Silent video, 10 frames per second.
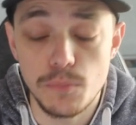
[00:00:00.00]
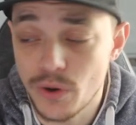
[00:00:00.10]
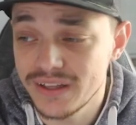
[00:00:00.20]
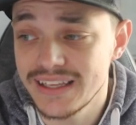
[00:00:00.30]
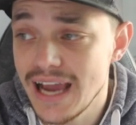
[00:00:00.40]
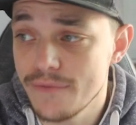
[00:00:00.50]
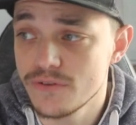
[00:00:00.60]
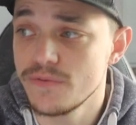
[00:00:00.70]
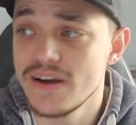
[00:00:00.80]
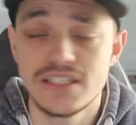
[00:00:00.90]
for Bricklink,
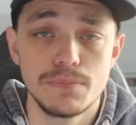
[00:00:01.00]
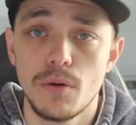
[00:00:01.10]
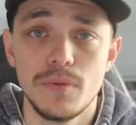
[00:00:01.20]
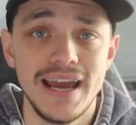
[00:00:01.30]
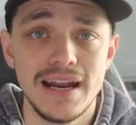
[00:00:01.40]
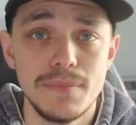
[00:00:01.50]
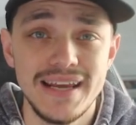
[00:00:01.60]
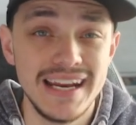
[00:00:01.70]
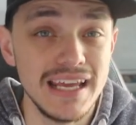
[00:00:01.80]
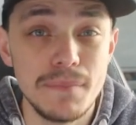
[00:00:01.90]
after fees, you're probably going to be
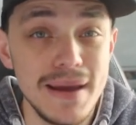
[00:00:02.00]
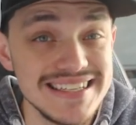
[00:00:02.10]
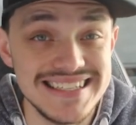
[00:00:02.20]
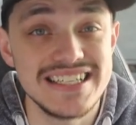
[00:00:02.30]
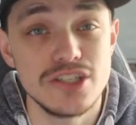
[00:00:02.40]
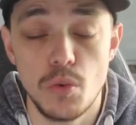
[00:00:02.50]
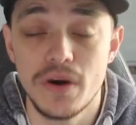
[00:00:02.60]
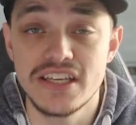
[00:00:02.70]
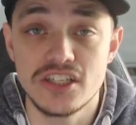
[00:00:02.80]
getting about 620.